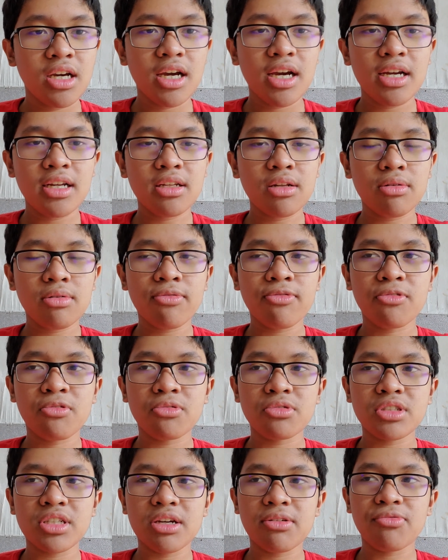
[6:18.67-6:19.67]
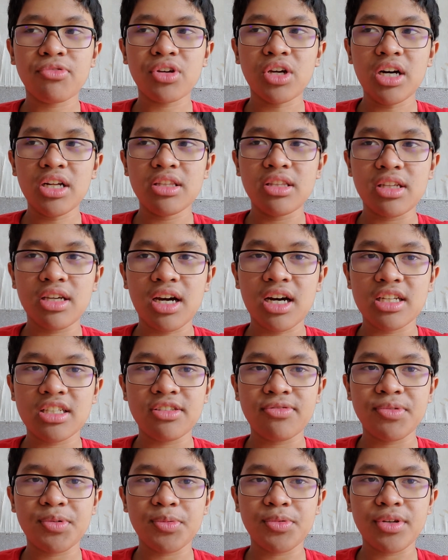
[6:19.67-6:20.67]
and of course every god in the God
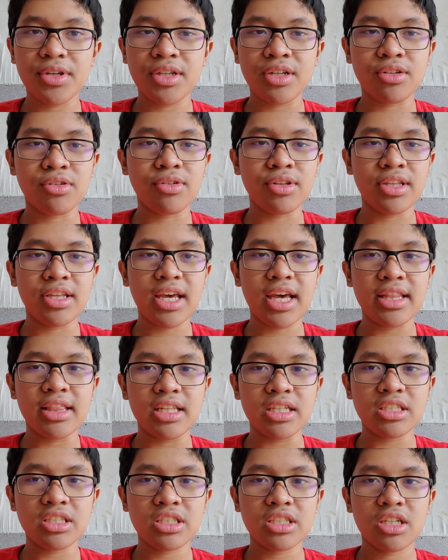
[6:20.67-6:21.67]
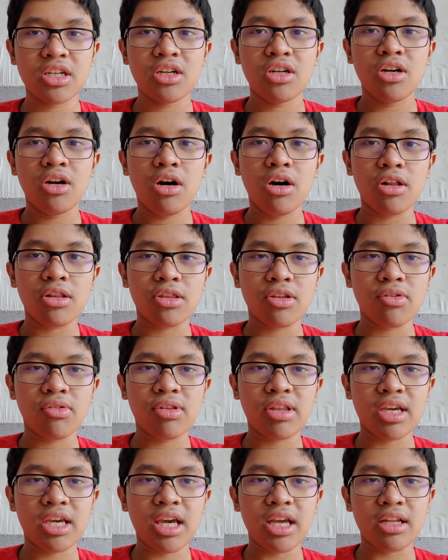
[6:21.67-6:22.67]
sphere, including the endless, although
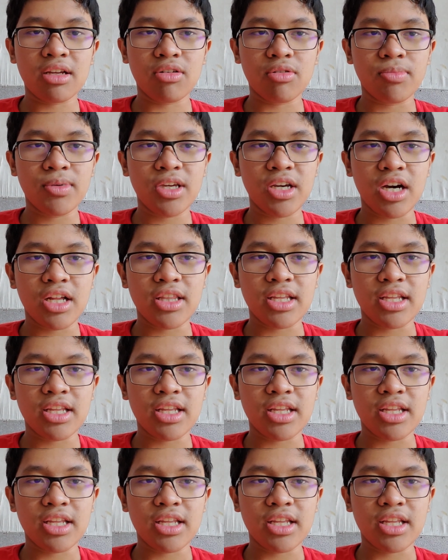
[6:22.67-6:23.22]
they can go beyond